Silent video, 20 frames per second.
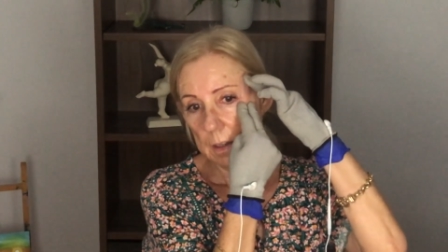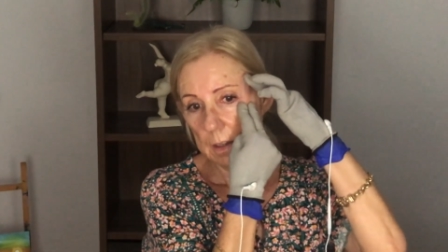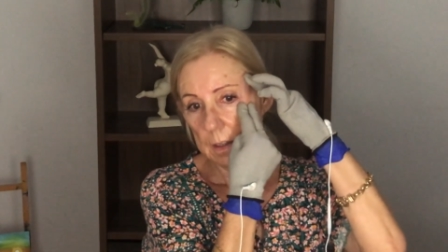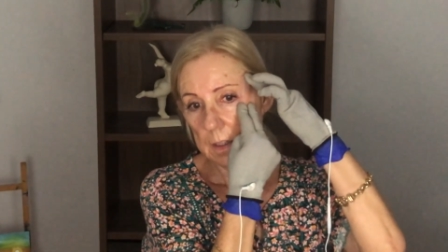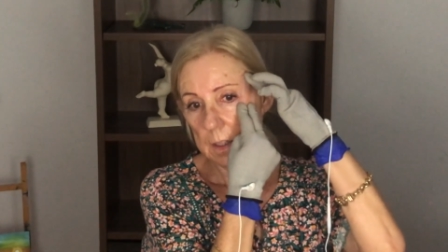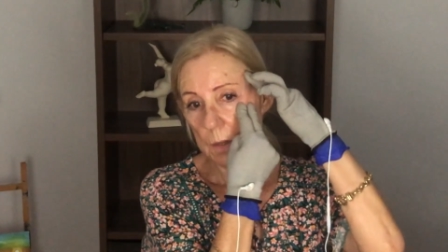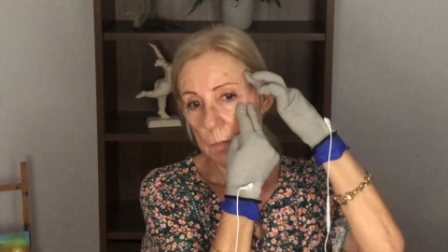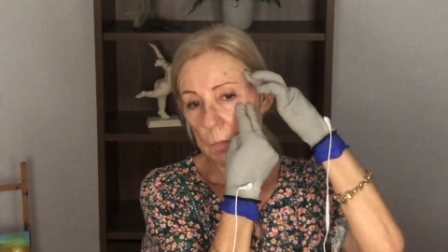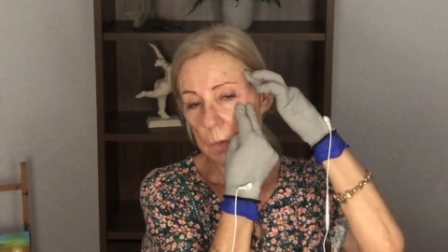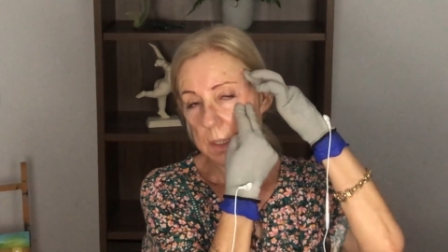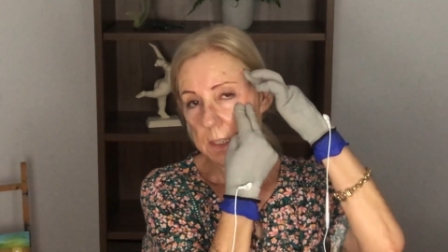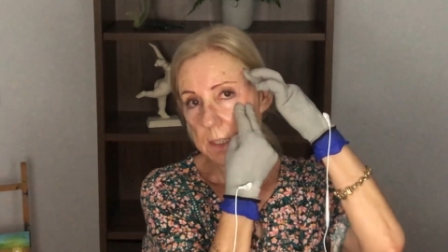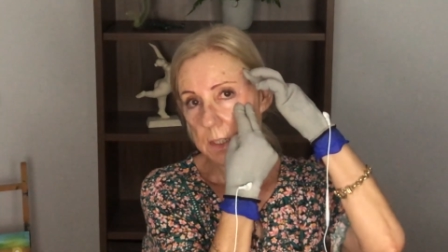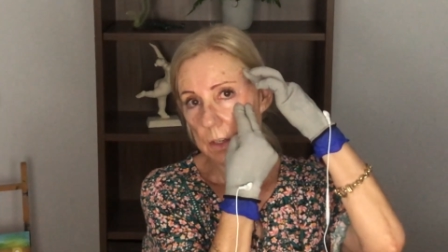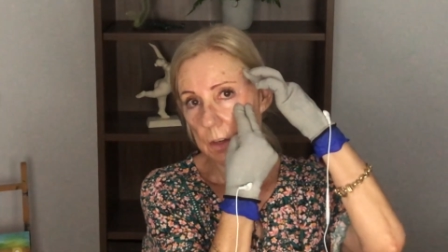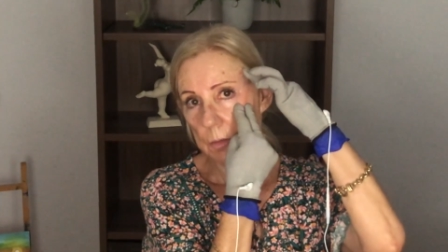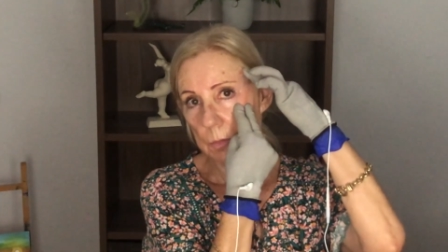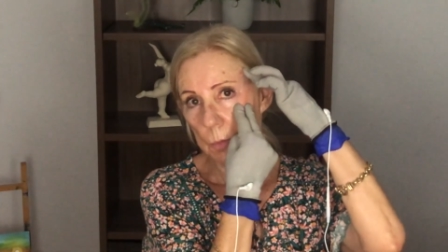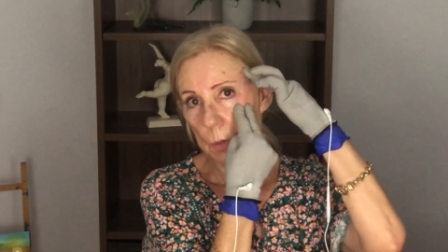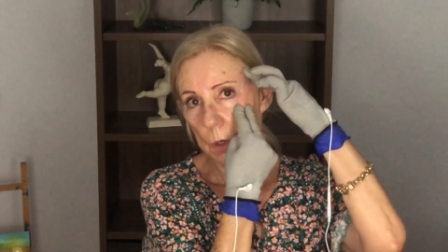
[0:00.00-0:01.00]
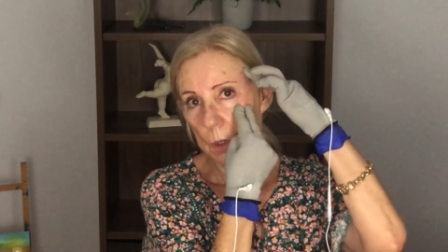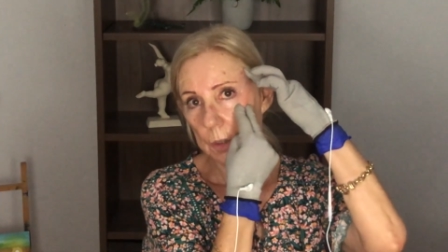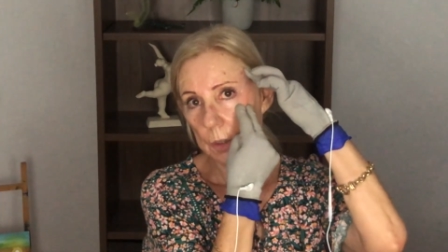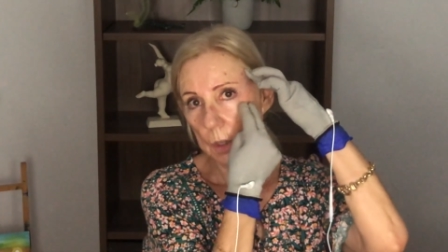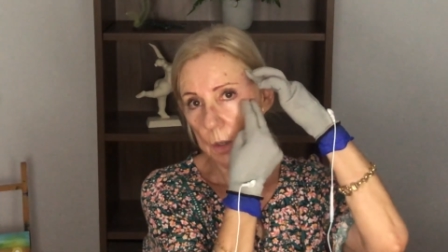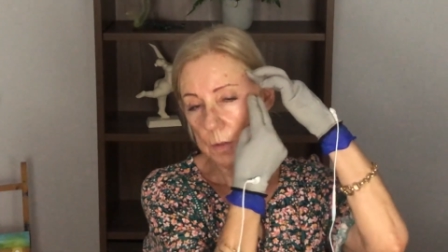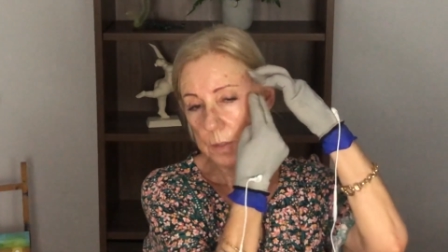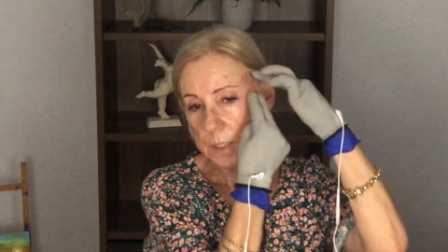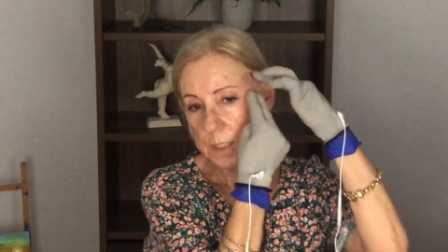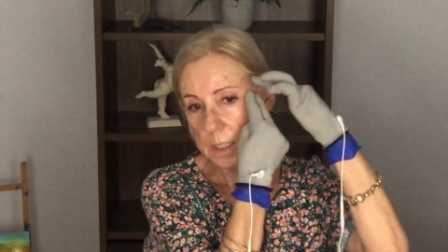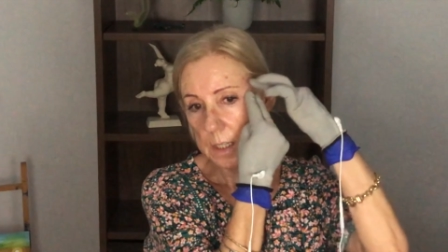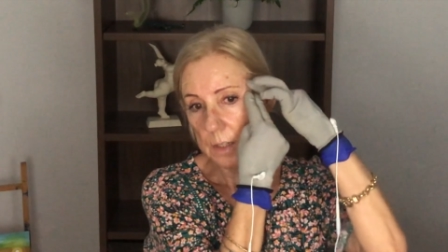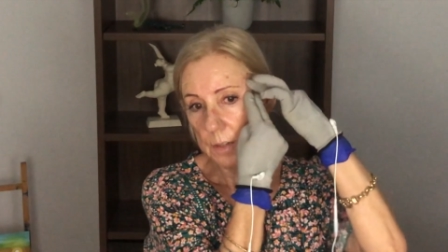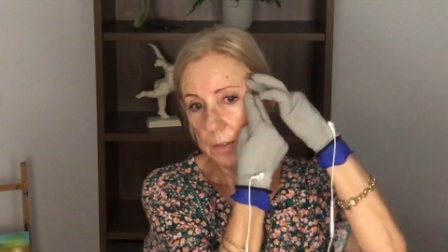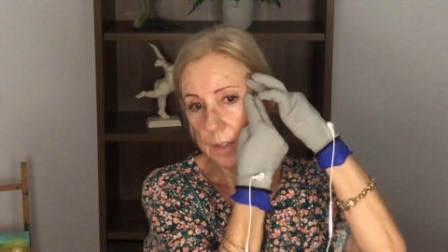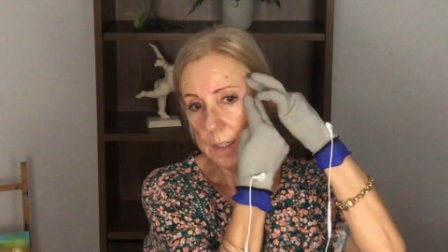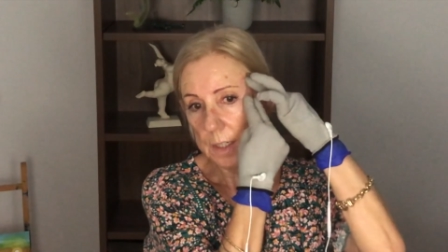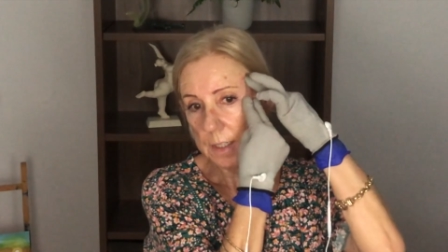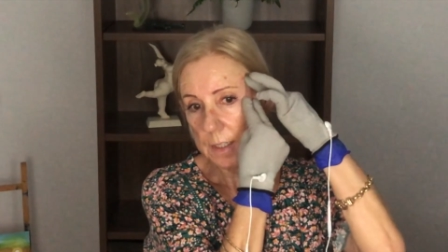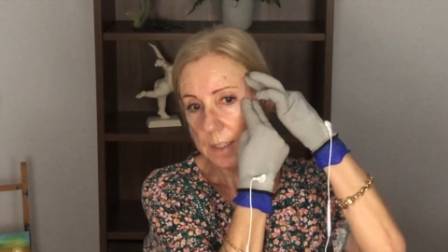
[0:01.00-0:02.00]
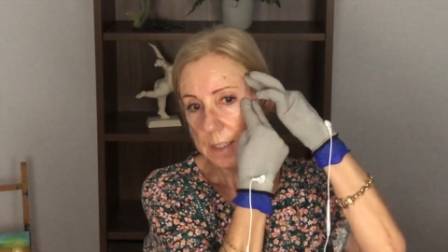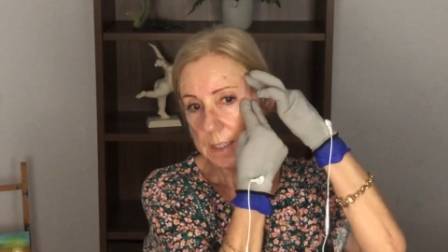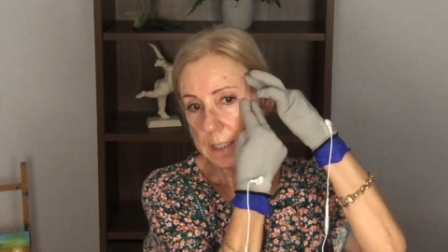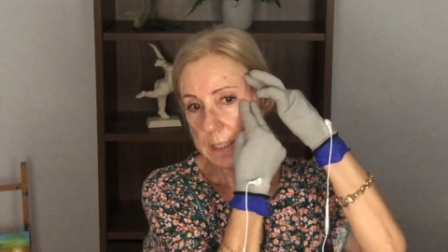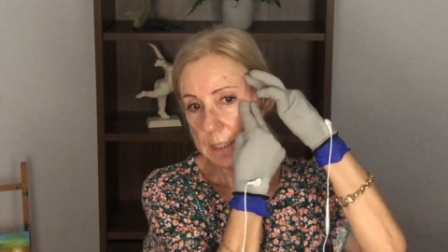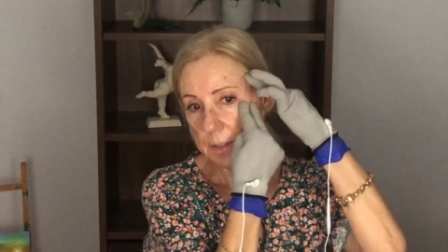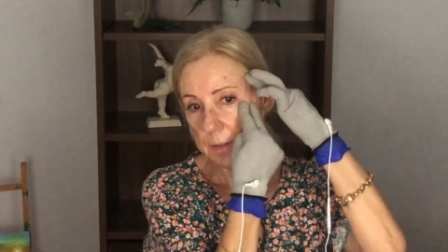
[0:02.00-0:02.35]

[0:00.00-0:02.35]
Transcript: And then once I've worked those areas,